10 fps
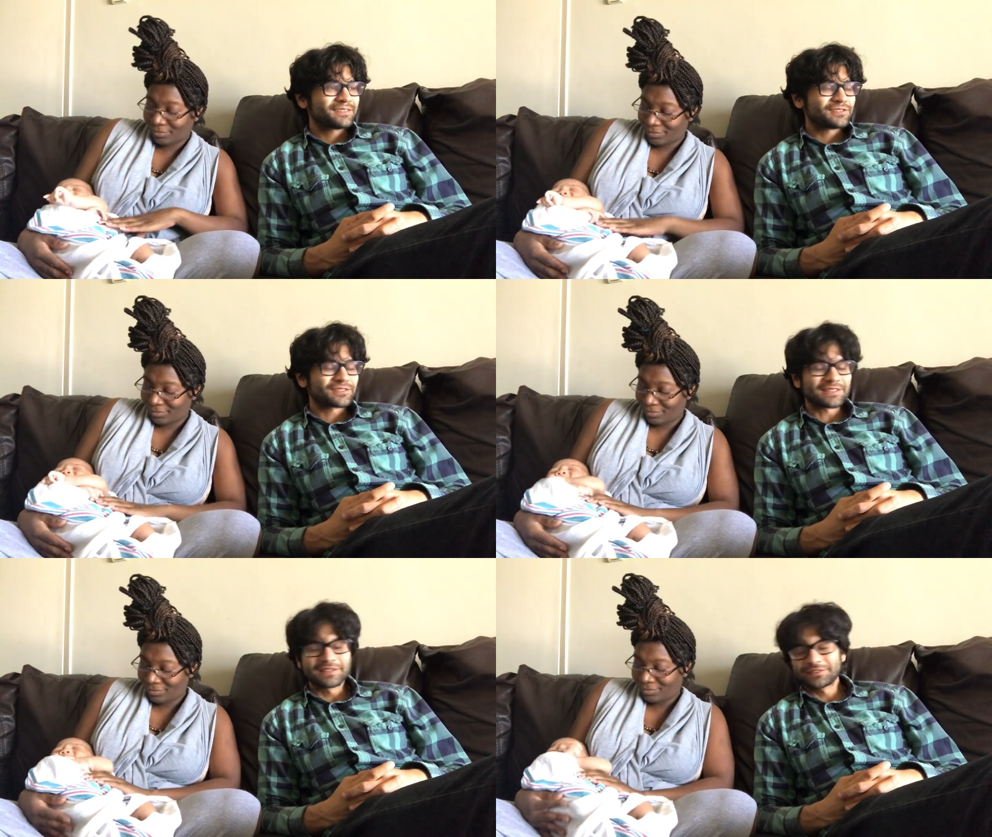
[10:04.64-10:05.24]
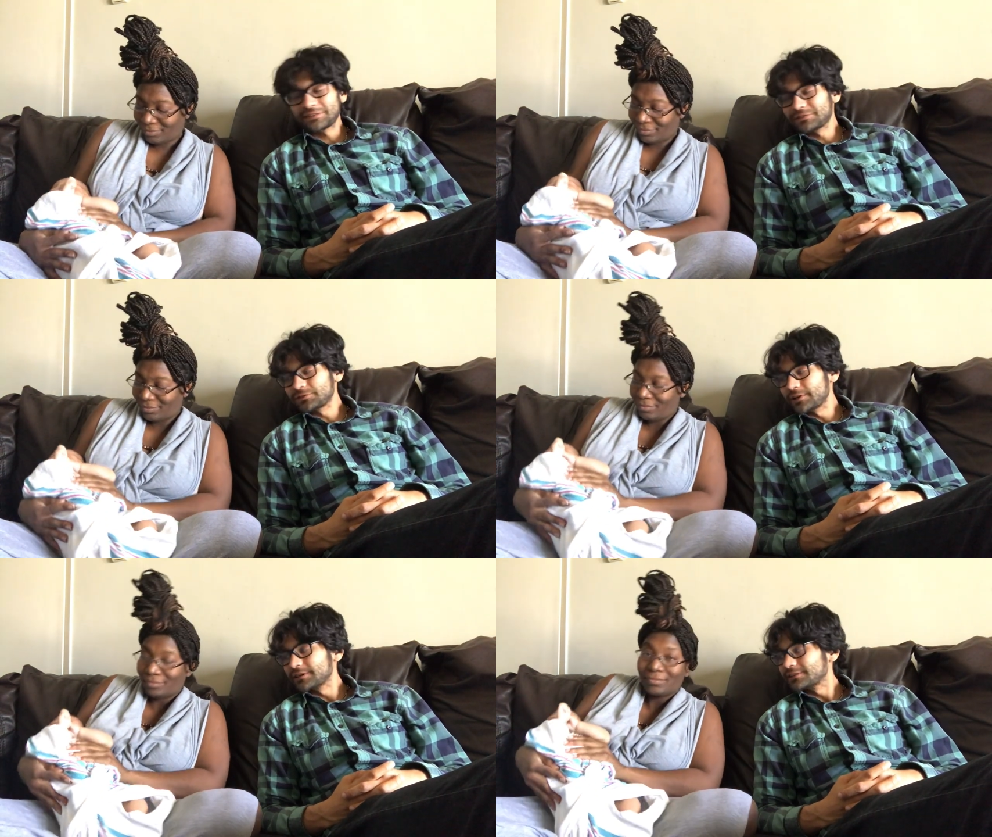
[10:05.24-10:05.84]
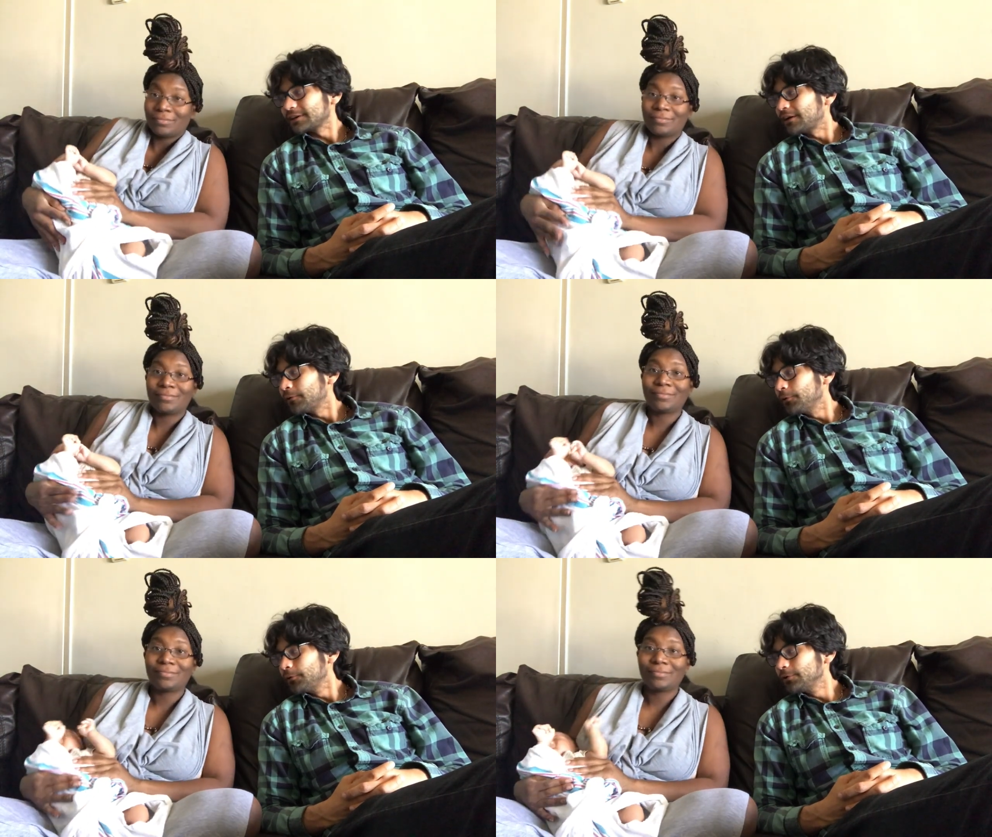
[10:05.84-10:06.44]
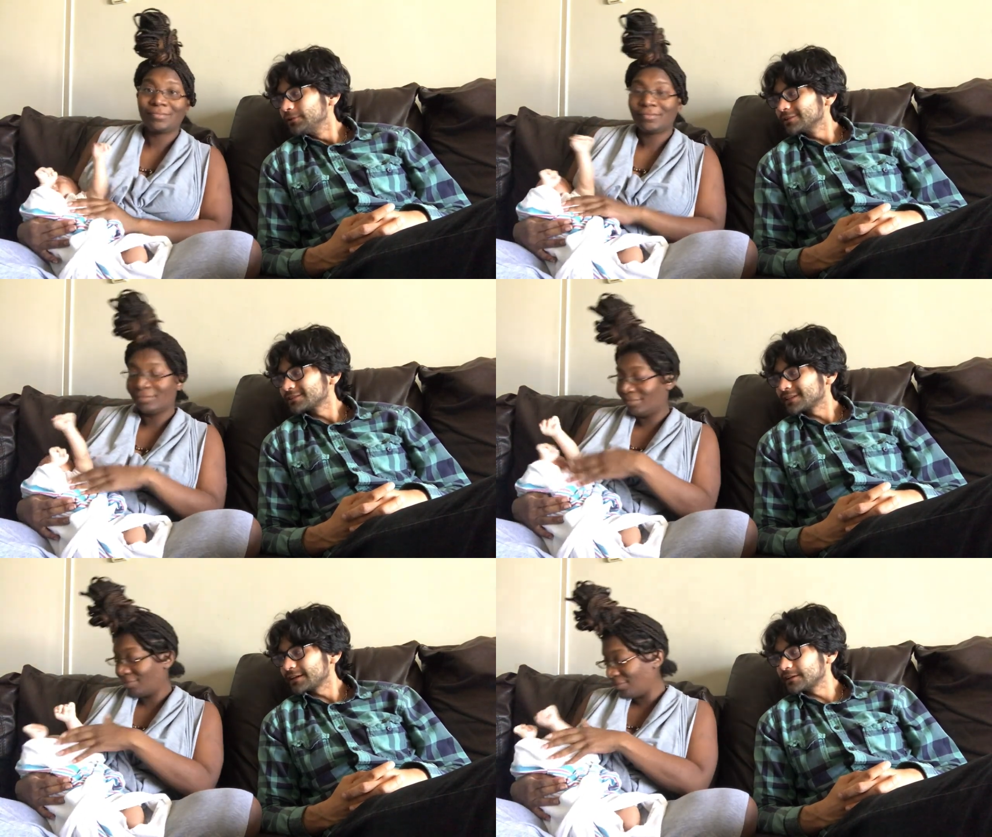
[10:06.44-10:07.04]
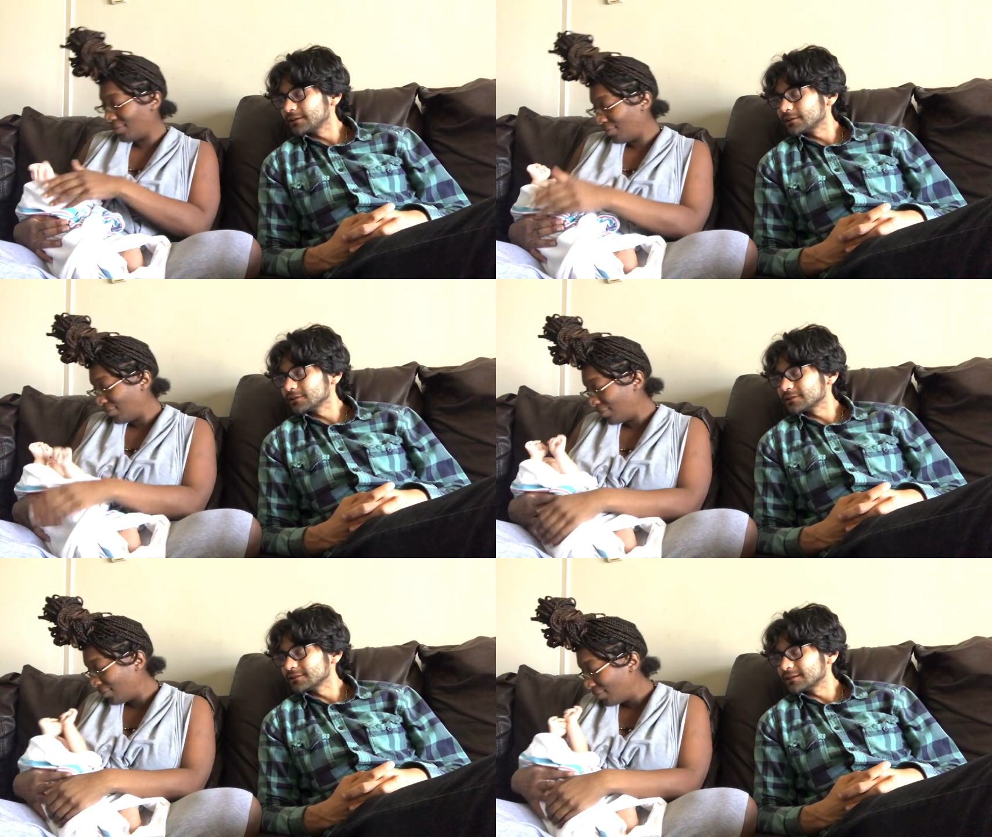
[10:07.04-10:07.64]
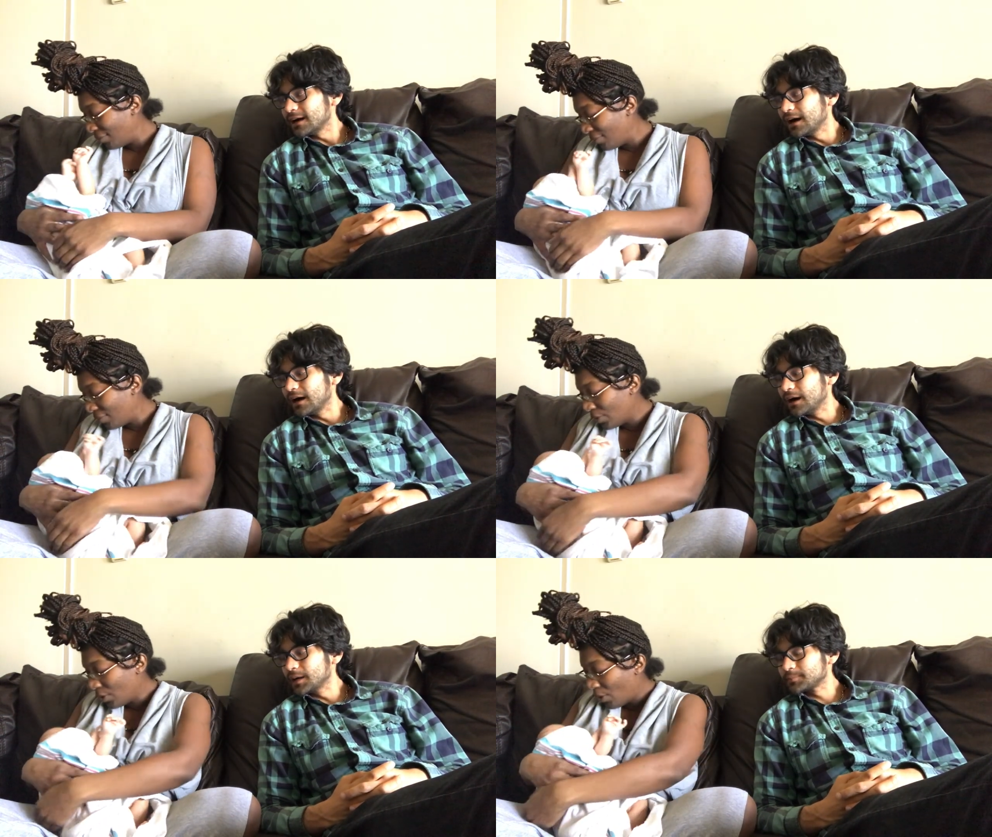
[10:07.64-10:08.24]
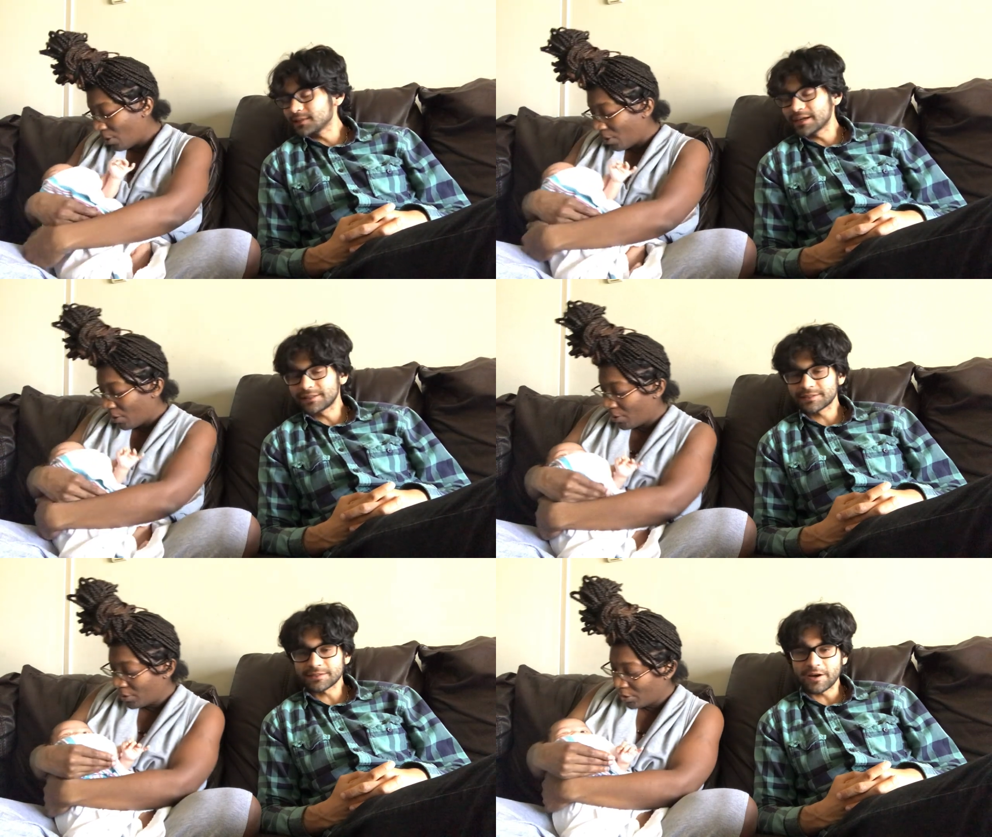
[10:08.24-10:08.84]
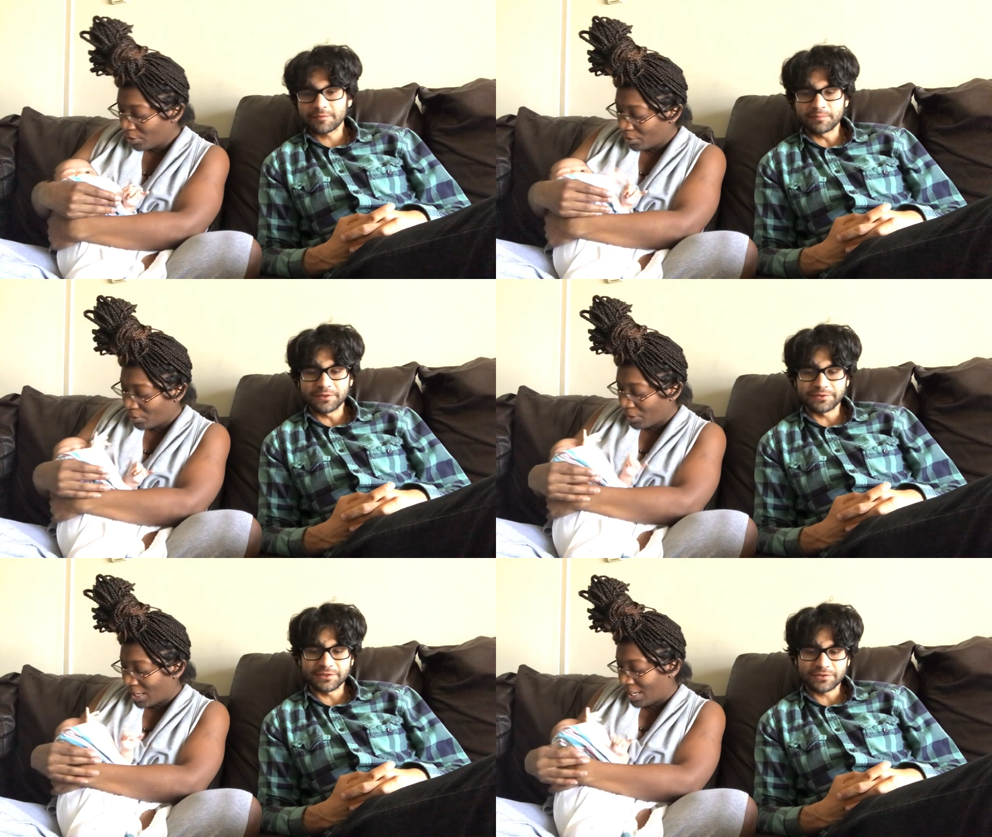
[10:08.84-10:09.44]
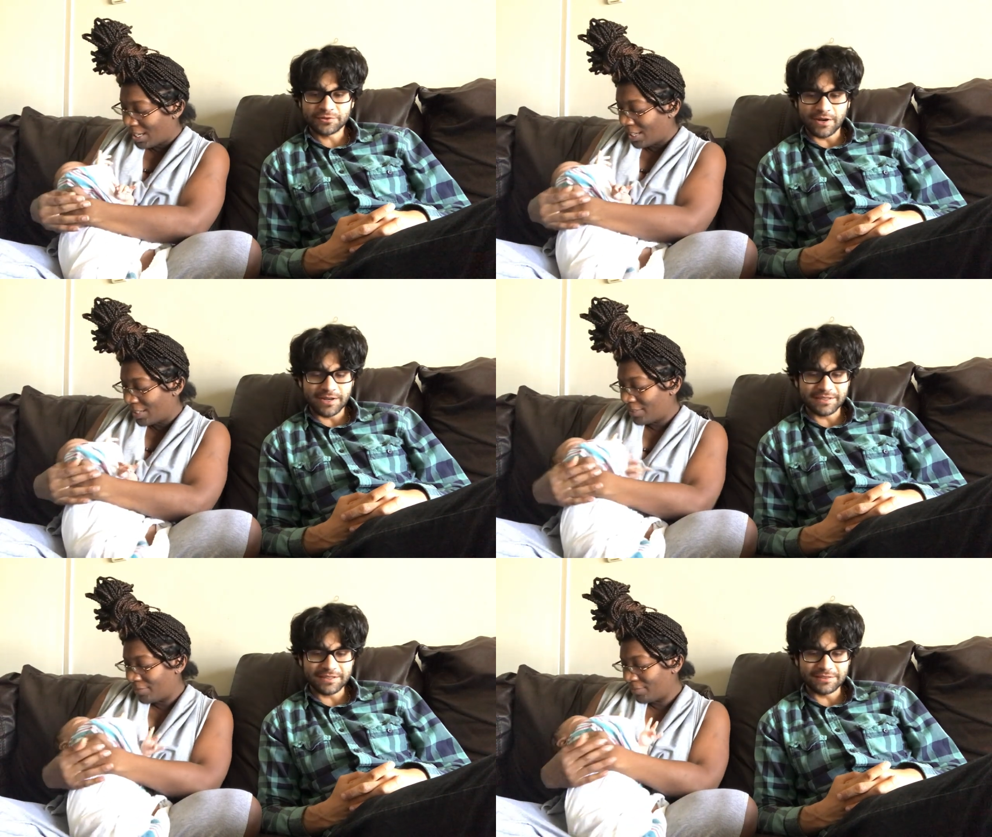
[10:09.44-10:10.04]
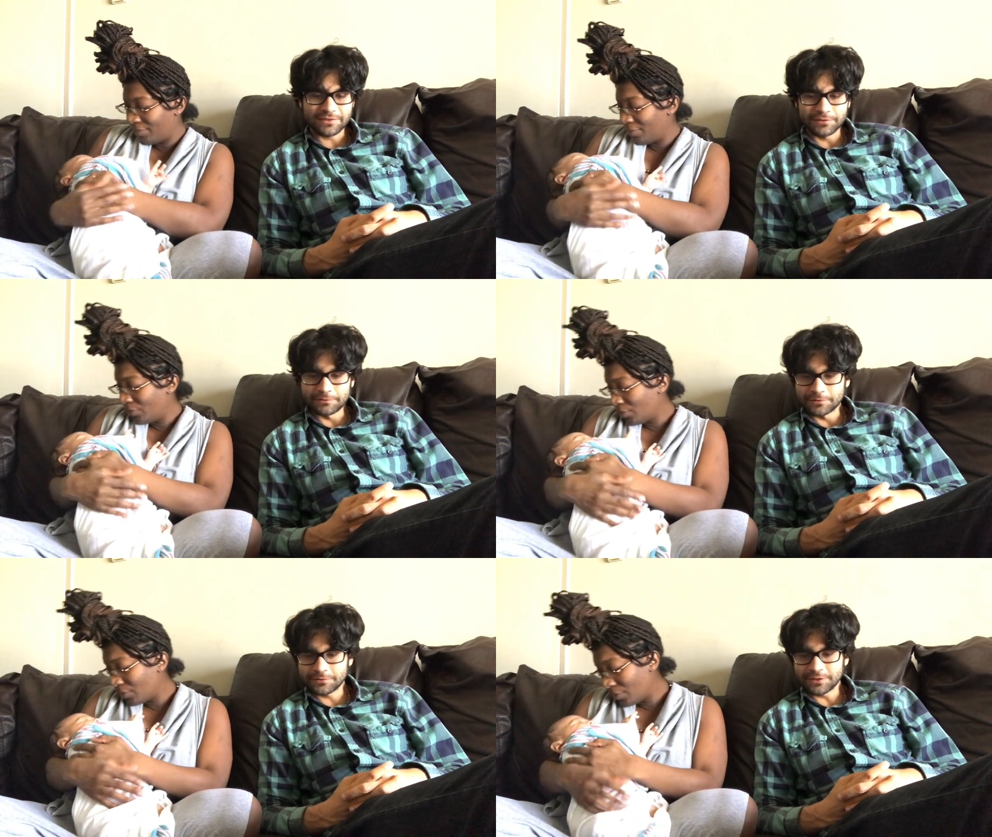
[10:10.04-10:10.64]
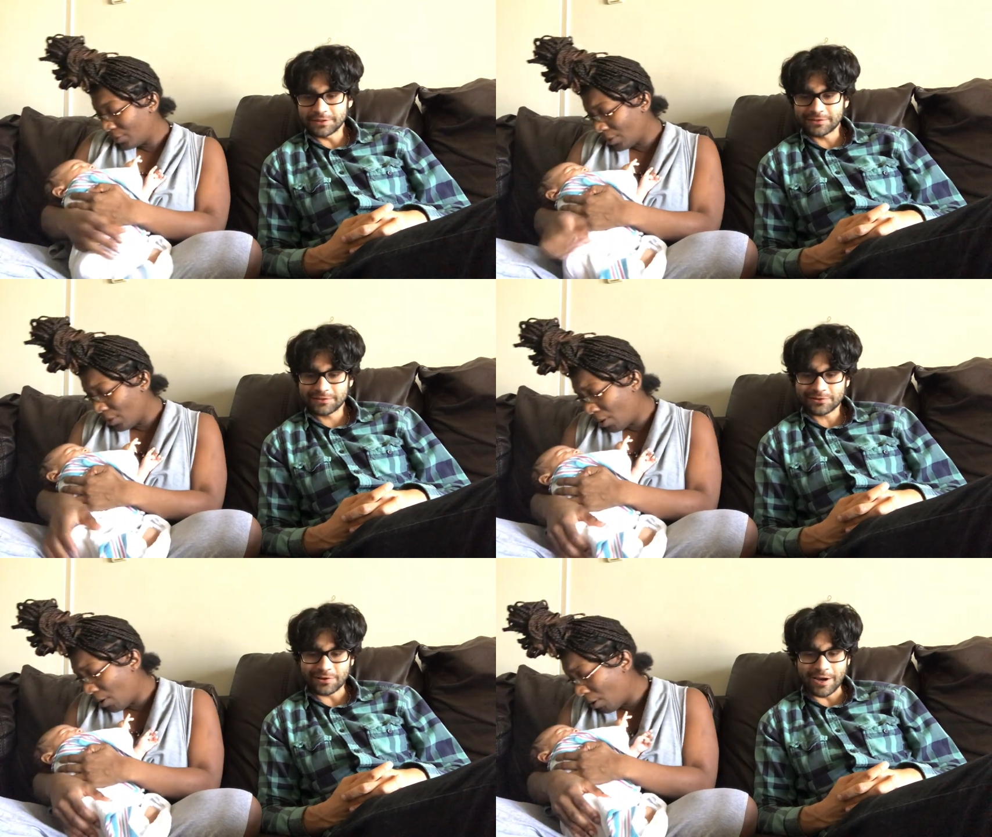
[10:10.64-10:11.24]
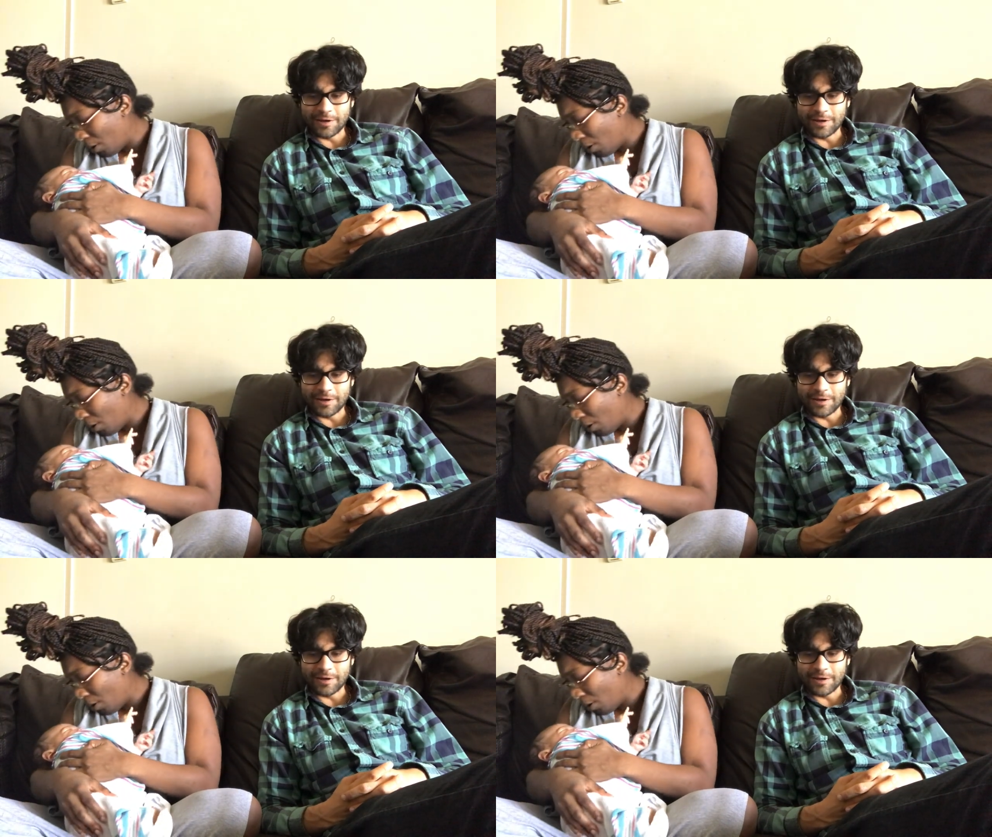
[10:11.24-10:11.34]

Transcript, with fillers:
Speaker 1: just like try and hold care, uh, play the soft music, try and get into the routines, try